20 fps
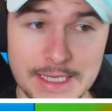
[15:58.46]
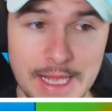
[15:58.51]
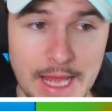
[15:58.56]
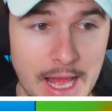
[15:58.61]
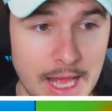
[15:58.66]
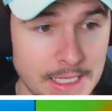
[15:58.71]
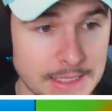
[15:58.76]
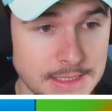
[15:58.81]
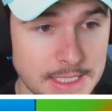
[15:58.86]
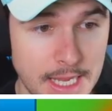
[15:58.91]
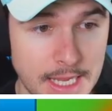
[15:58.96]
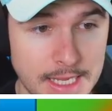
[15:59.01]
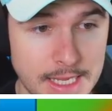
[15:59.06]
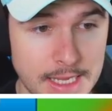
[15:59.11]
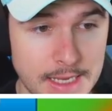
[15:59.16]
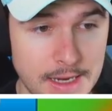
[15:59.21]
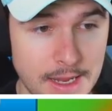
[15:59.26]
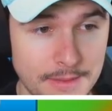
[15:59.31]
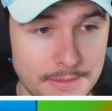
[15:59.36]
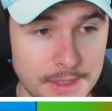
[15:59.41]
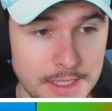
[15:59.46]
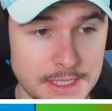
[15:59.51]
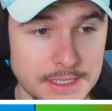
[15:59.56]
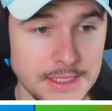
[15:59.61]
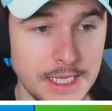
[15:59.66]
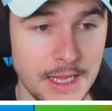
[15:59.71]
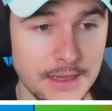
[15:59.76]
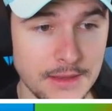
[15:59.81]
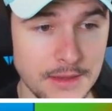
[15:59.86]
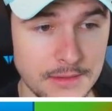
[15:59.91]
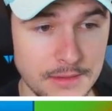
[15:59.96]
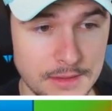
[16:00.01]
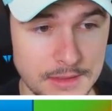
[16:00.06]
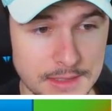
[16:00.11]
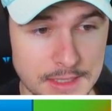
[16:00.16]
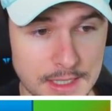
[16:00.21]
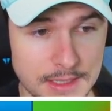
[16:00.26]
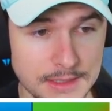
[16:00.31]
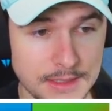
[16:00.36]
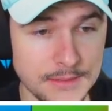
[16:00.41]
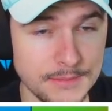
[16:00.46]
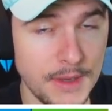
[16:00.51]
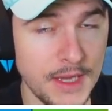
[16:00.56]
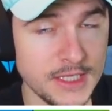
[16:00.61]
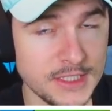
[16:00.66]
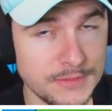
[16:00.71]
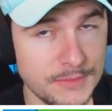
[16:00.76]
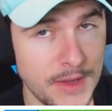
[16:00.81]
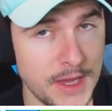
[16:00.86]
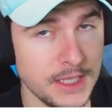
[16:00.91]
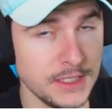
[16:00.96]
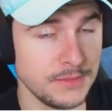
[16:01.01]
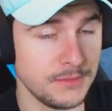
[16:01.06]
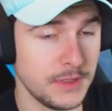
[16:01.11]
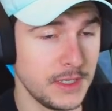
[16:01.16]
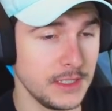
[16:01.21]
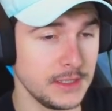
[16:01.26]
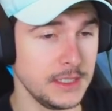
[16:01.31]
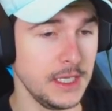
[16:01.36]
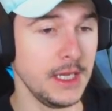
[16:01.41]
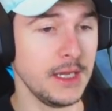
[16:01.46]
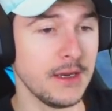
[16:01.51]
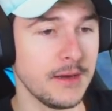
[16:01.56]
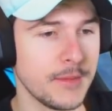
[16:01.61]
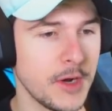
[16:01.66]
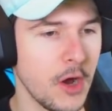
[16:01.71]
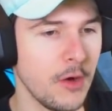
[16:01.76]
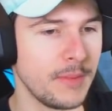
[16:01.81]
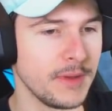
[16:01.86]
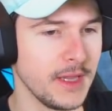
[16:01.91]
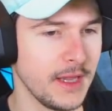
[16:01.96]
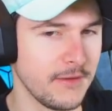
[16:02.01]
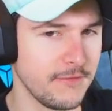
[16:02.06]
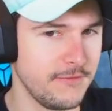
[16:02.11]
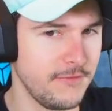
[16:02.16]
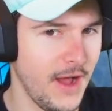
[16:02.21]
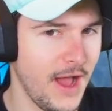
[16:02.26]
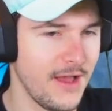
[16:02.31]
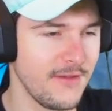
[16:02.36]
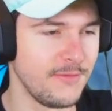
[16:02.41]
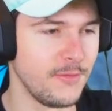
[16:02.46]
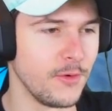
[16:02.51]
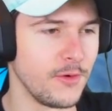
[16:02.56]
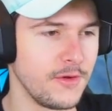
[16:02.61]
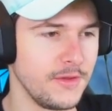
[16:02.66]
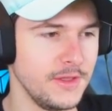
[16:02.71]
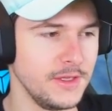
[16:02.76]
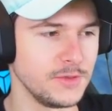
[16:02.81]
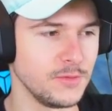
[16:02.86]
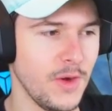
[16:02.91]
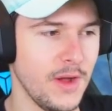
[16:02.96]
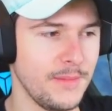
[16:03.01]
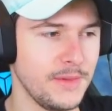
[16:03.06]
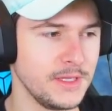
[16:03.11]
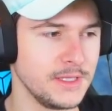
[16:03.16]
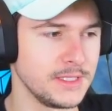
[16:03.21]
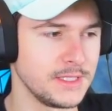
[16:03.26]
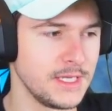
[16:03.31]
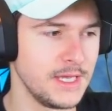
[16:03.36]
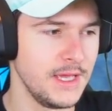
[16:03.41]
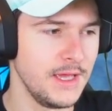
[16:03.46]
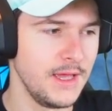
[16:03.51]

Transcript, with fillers: I'll take it. I mean, it's not the it's not the best best, but I'll take it. I'm gonna open like five more of these weapons,